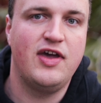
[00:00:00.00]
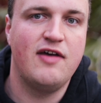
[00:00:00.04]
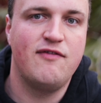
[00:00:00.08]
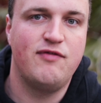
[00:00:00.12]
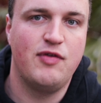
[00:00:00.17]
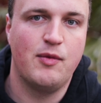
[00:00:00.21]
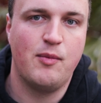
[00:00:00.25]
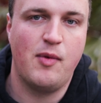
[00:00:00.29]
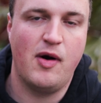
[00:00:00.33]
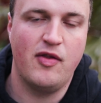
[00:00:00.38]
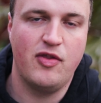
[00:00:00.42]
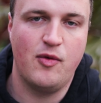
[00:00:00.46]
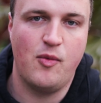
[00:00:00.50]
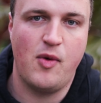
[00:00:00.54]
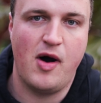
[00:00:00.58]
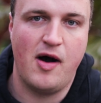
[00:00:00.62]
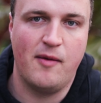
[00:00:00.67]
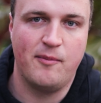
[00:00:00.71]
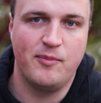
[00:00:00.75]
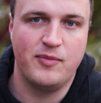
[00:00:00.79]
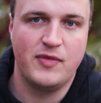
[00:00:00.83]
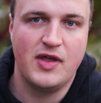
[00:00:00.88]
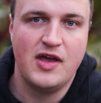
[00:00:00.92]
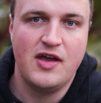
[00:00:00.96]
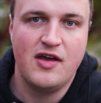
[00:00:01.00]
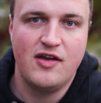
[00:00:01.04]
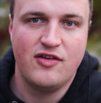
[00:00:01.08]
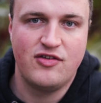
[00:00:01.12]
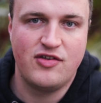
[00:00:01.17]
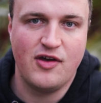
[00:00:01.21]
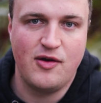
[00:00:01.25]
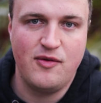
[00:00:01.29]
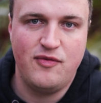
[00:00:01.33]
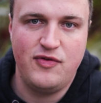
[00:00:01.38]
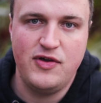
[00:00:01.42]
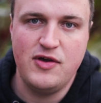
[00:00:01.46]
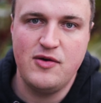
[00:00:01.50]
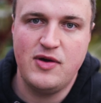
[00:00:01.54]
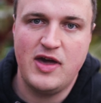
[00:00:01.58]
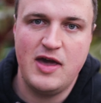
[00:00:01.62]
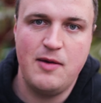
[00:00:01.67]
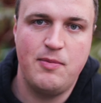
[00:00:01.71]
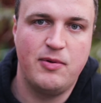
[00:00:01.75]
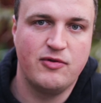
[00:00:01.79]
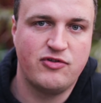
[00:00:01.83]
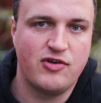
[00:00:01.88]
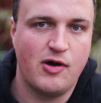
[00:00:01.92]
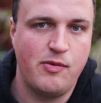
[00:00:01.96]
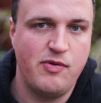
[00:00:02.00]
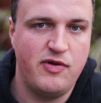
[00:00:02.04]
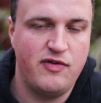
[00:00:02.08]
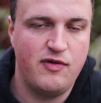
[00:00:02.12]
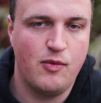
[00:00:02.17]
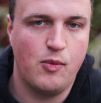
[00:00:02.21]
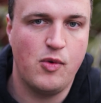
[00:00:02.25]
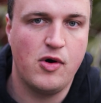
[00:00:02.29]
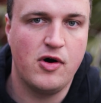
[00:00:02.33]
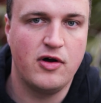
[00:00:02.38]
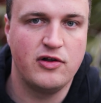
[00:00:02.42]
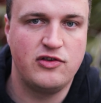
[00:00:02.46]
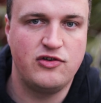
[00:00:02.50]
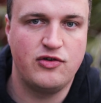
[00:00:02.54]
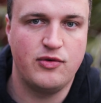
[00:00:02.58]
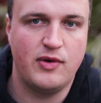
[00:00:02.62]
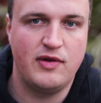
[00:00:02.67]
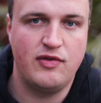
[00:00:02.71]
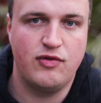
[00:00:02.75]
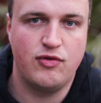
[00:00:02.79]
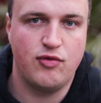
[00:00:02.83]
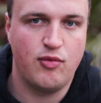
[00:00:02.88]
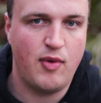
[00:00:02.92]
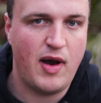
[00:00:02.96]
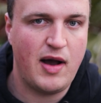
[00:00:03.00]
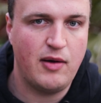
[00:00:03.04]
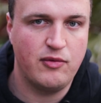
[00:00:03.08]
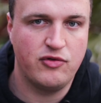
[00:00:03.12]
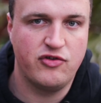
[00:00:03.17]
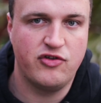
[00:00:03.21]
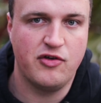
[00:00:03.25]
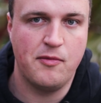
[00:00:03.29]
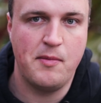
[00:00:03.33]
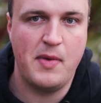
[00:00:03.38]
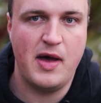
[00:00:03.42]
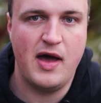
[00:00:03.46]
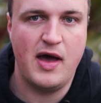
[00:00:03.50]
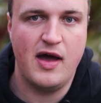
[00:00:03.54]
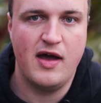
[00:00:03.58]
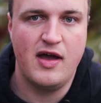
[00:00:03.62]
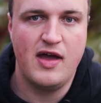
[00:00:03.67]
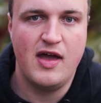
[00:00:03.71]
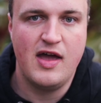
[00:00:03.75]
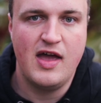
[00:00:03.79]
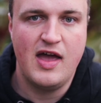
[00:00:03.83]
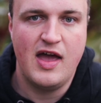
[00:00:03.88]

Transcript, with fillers: give them what they want. So if you keep on top of your watering throughout summer,